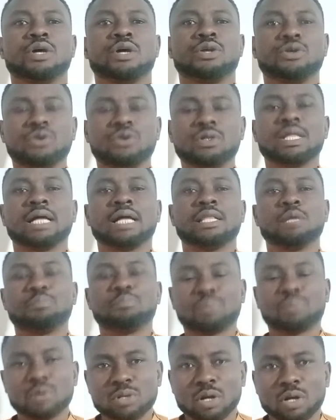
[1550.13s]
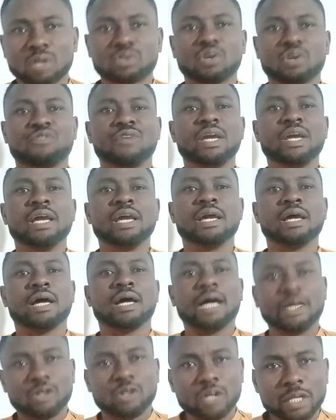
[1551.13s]
You know that the product of
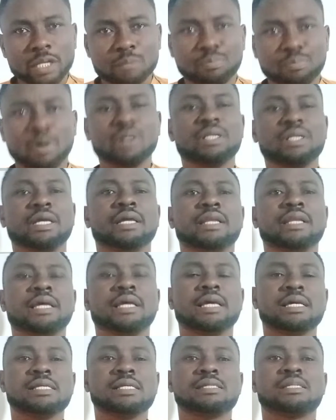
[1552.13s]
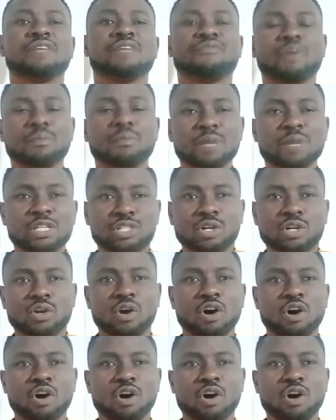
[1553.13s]
ionic bonding is the formation